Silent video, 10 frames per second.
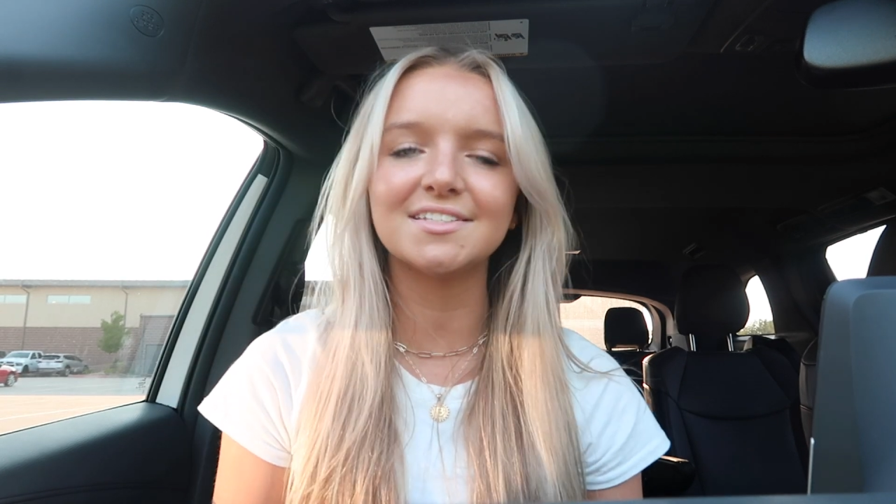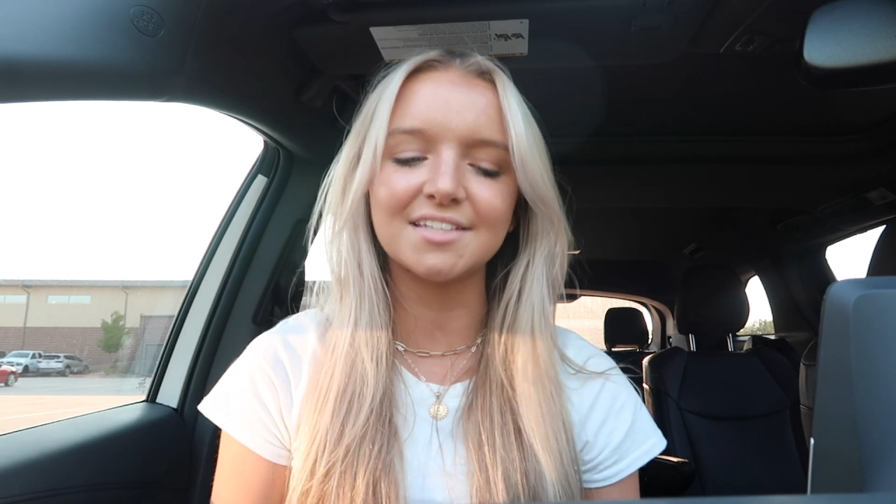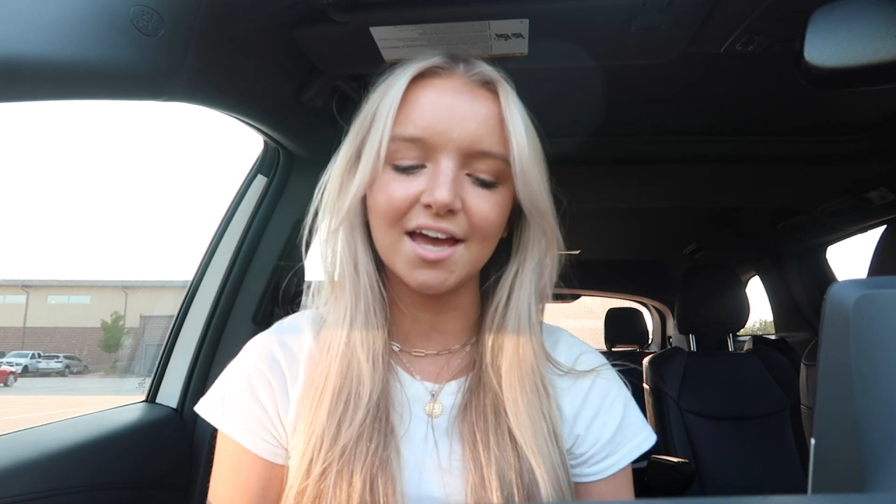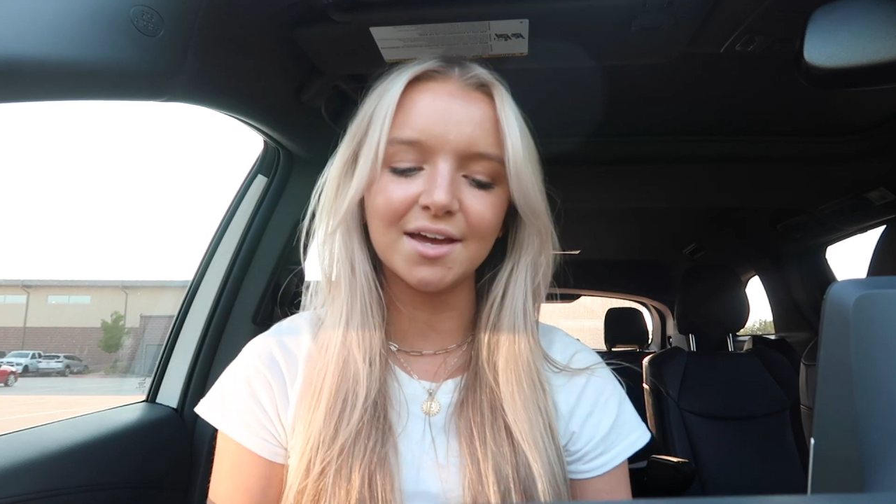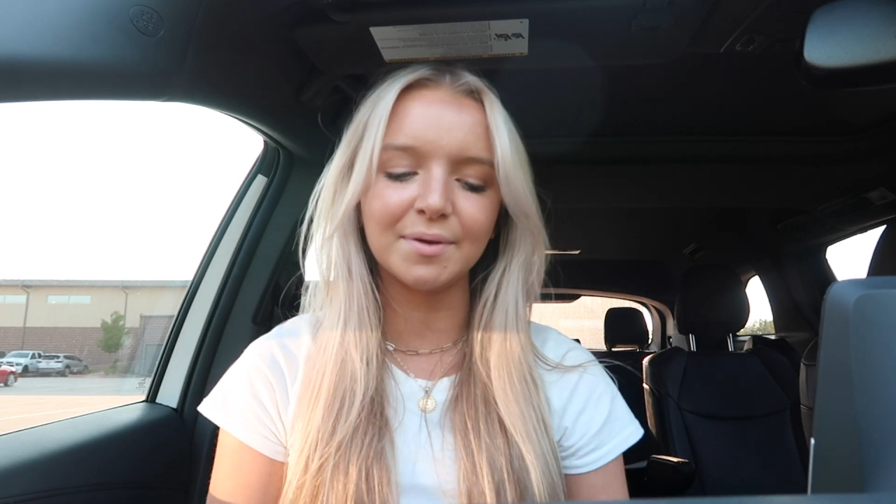to
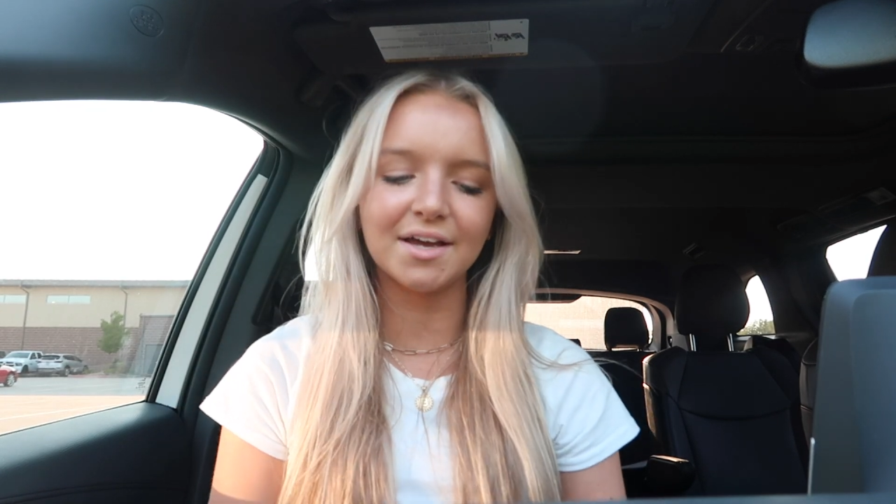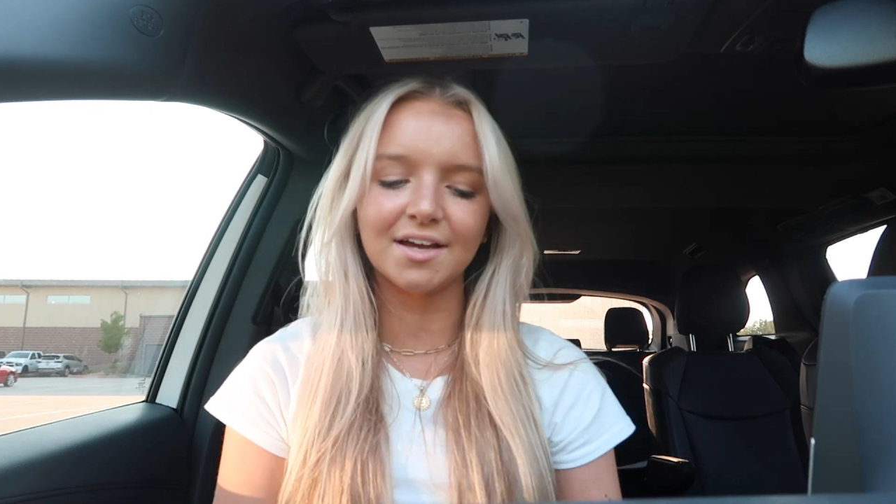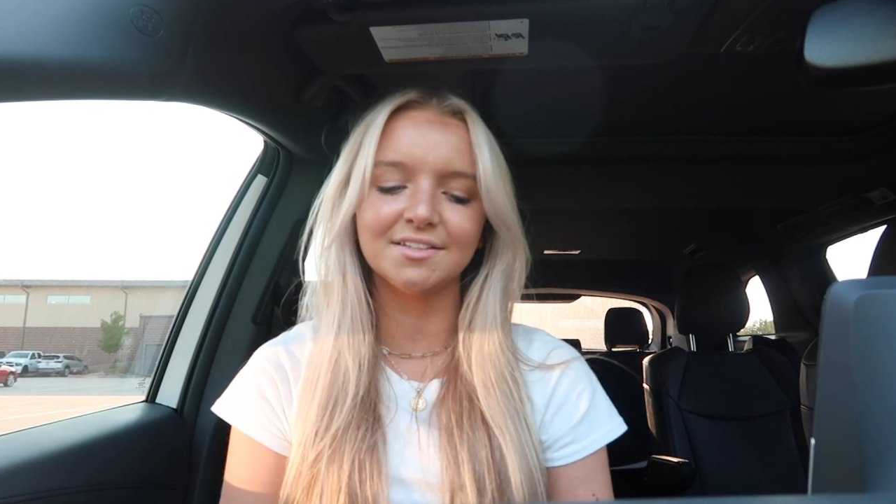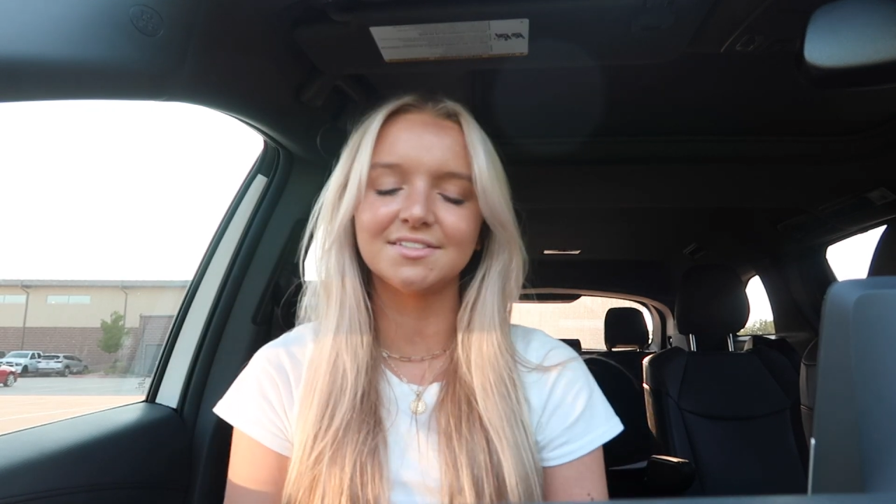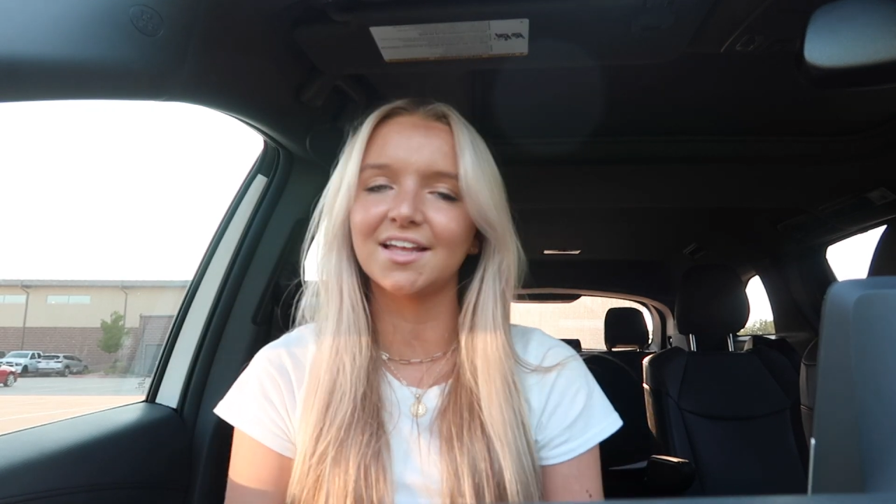say
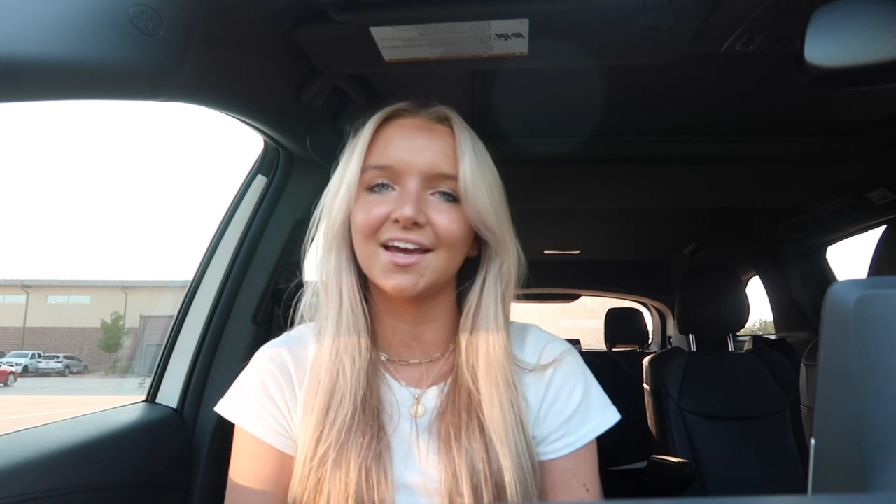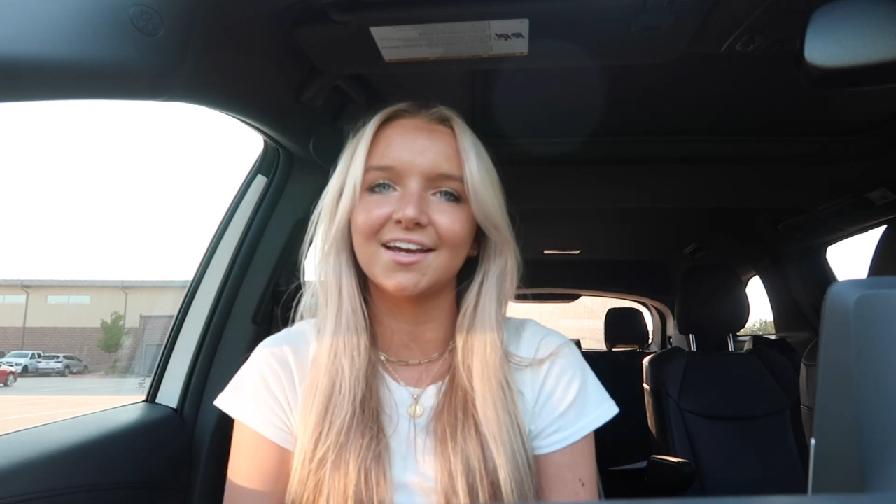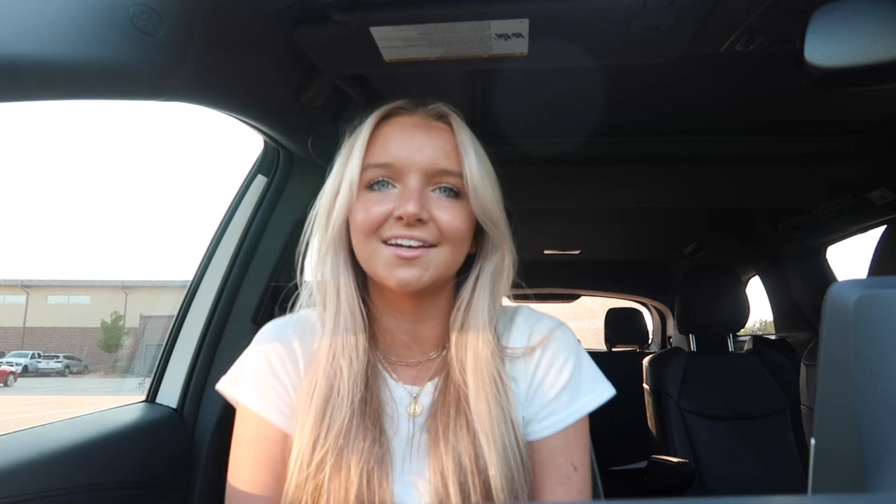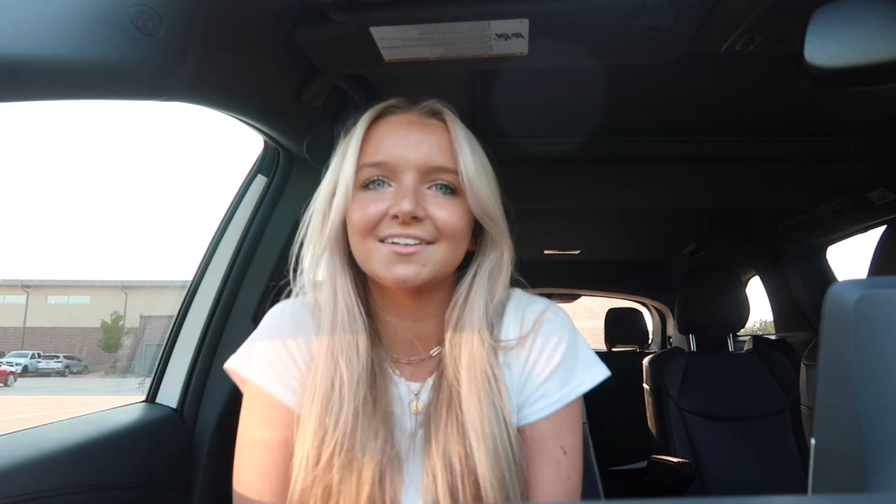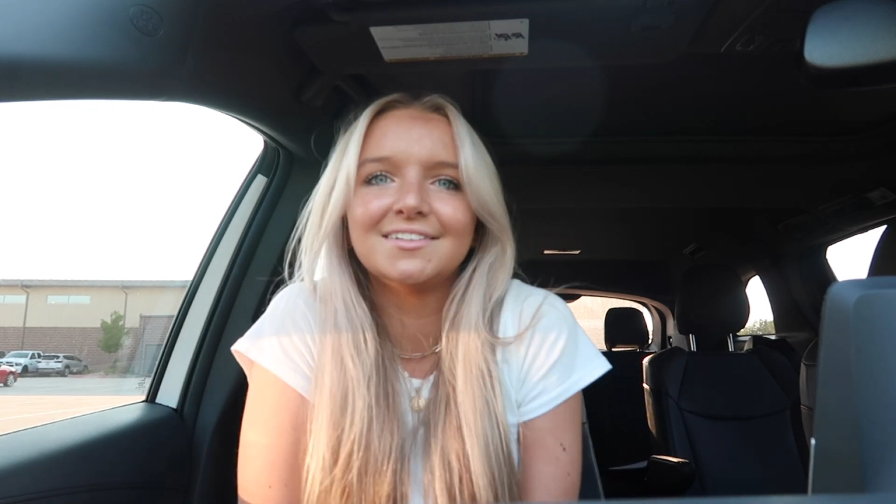because
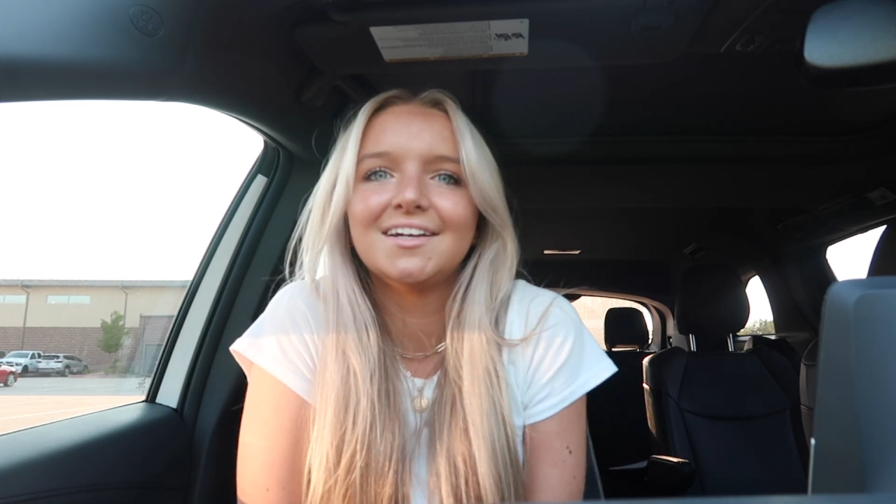like